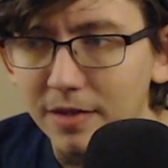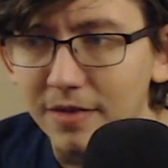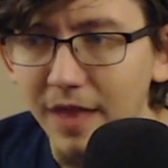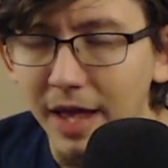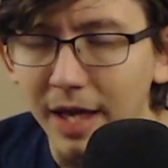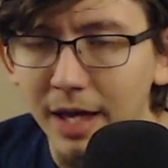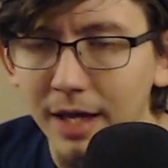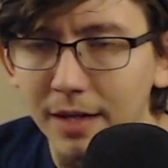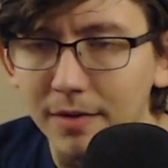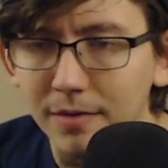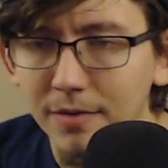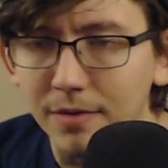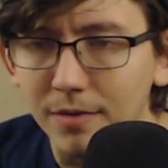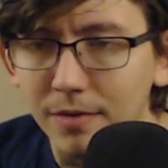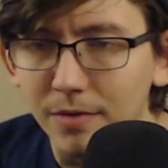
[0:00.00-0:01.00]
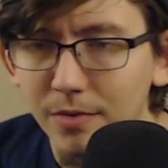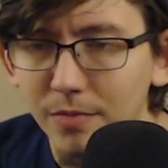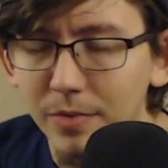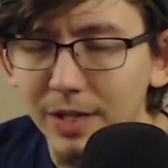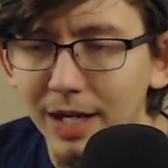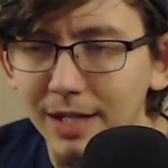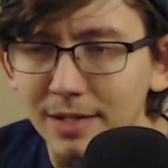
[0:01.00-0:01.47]
that
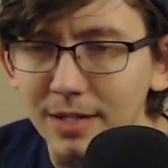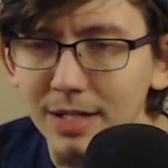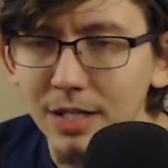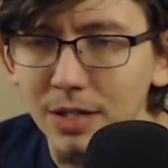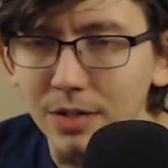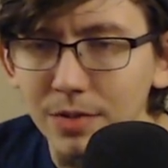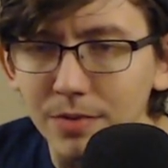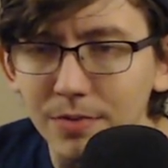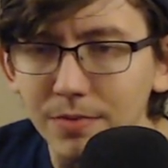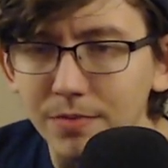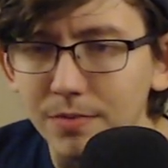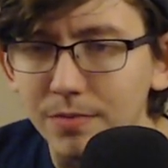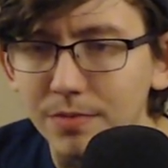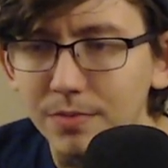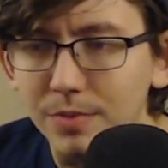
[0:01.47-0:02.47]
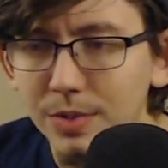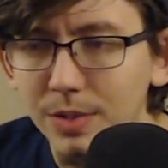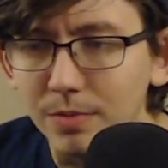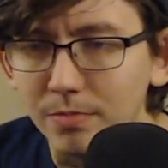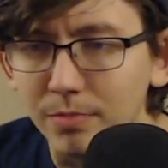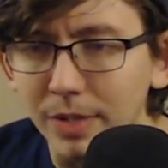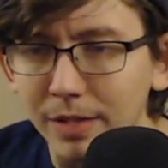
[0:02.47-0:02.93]
we kind of needed
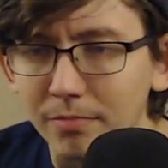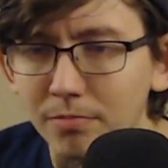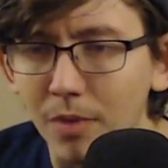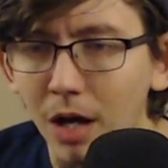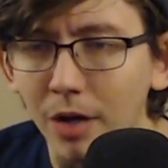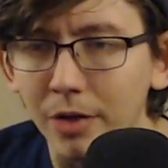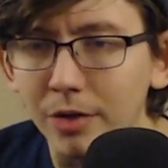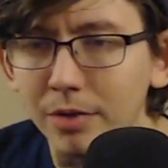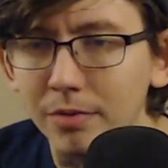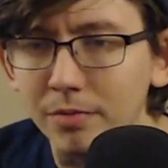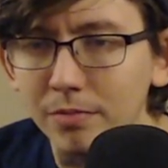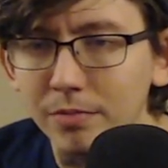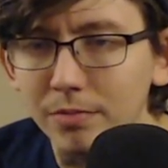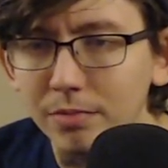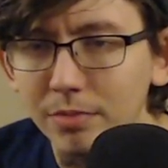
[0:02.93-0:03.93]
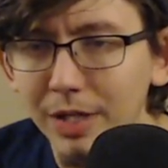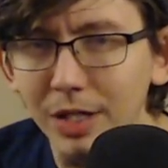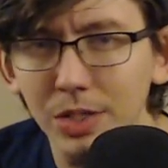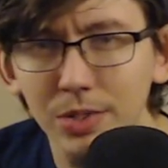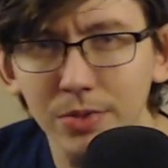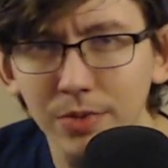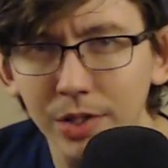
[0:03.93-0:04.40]
some like modern
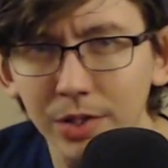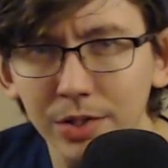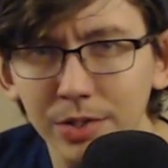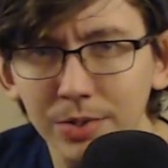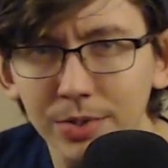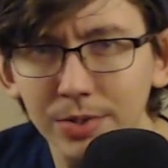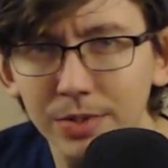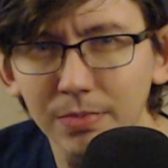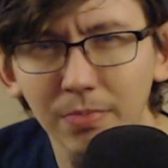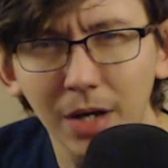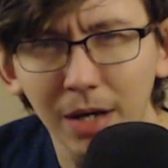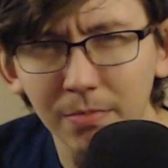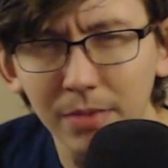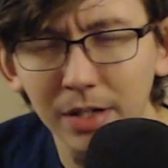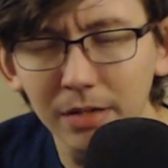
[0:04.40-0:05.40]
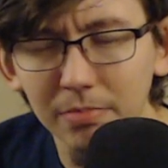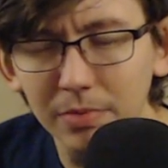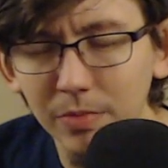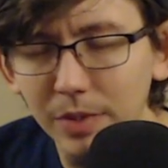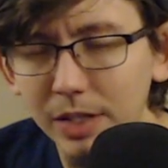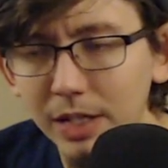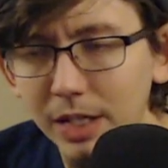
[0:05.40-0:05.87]
age runners to pop up
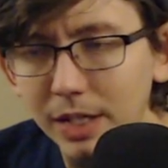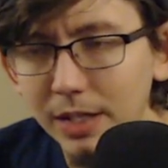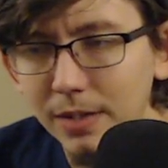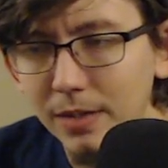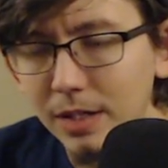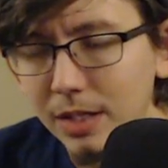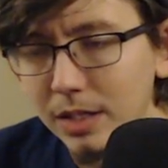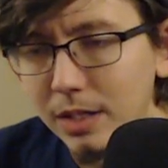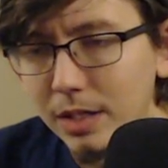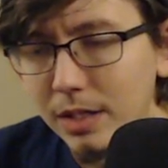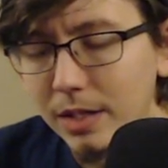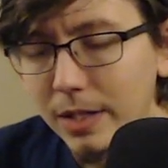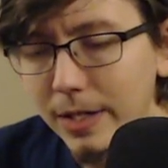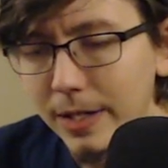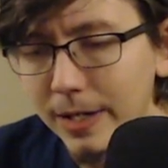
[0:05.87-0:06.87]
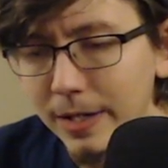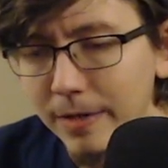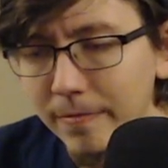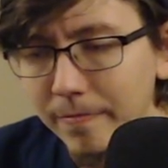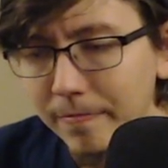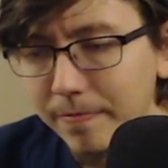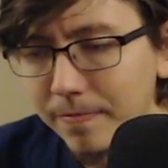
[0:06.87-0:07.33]
and whatnot.
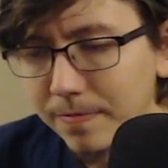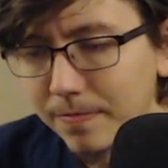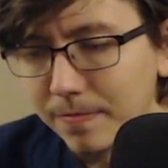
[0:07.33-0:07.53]
Um,